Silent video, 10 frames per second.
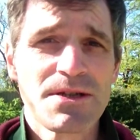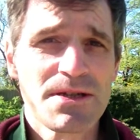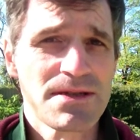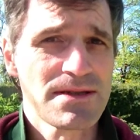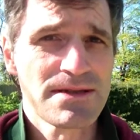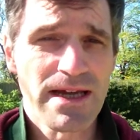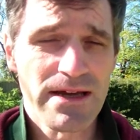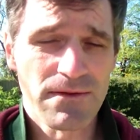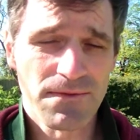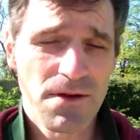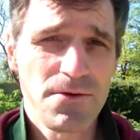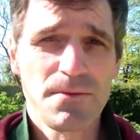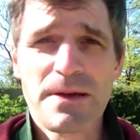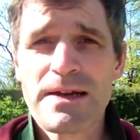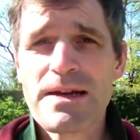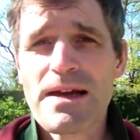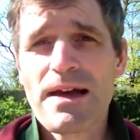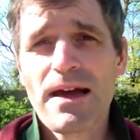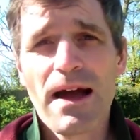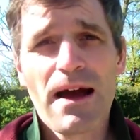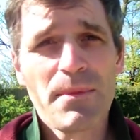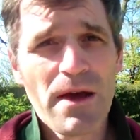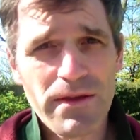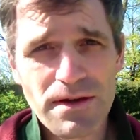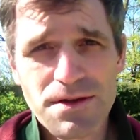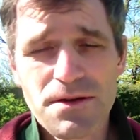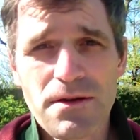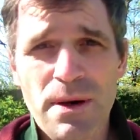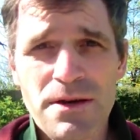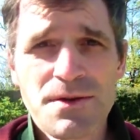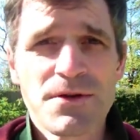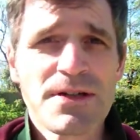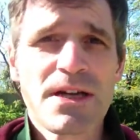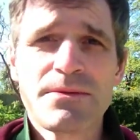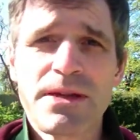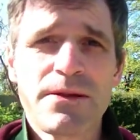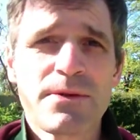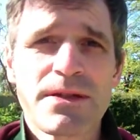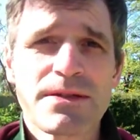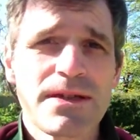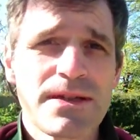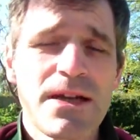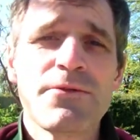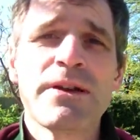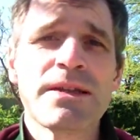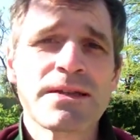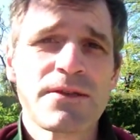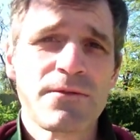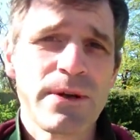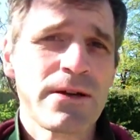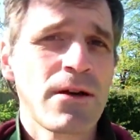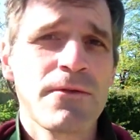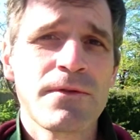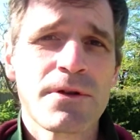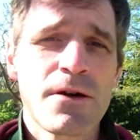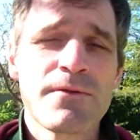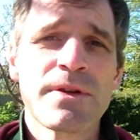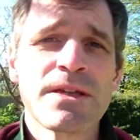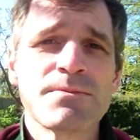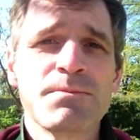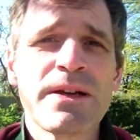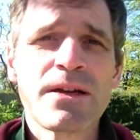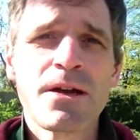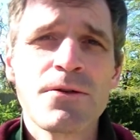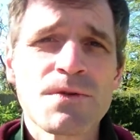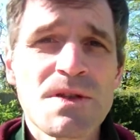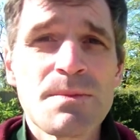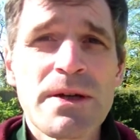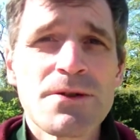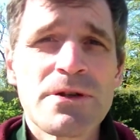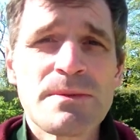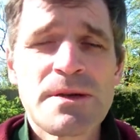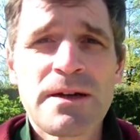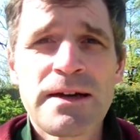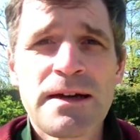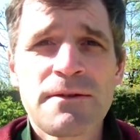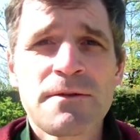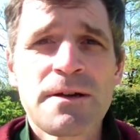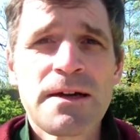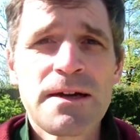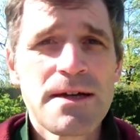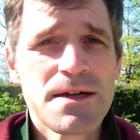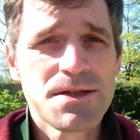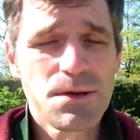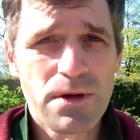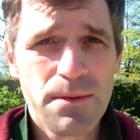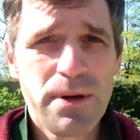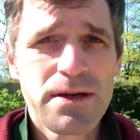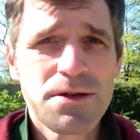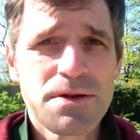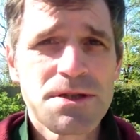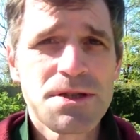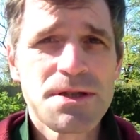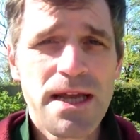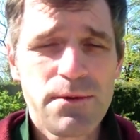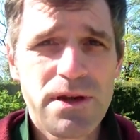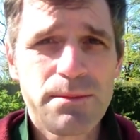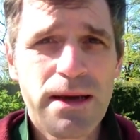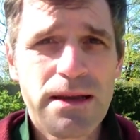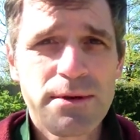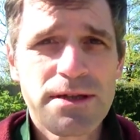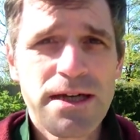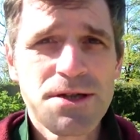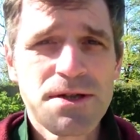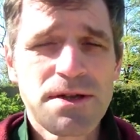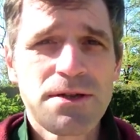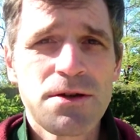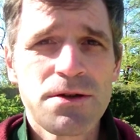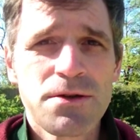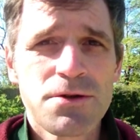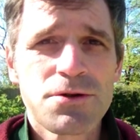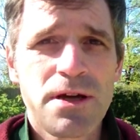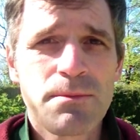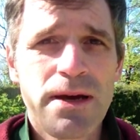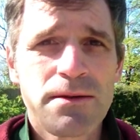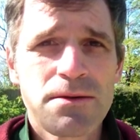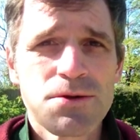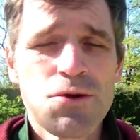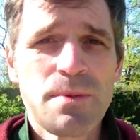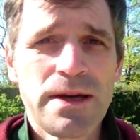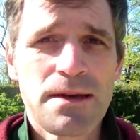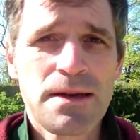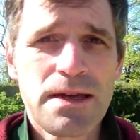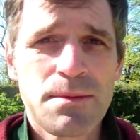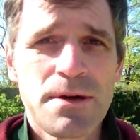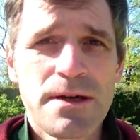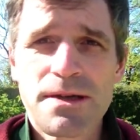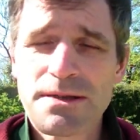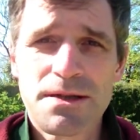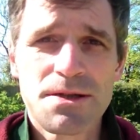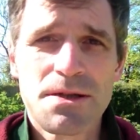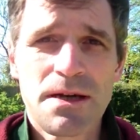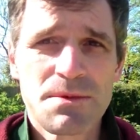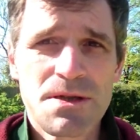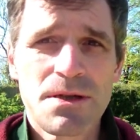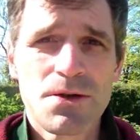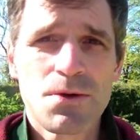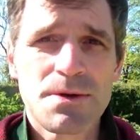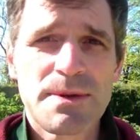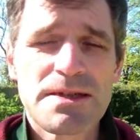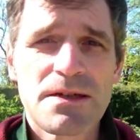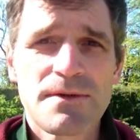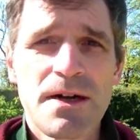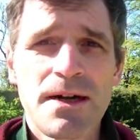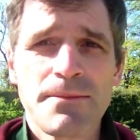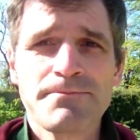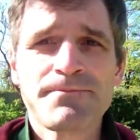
just staying afloat, the amount of stress I'm dealing with, it's unrealistic for me to go for these bigger goals, these bigger dreams that I have. So what I better do is just stay within my limitations and not try and make too big a leap, because I'm just going to cause myself harm.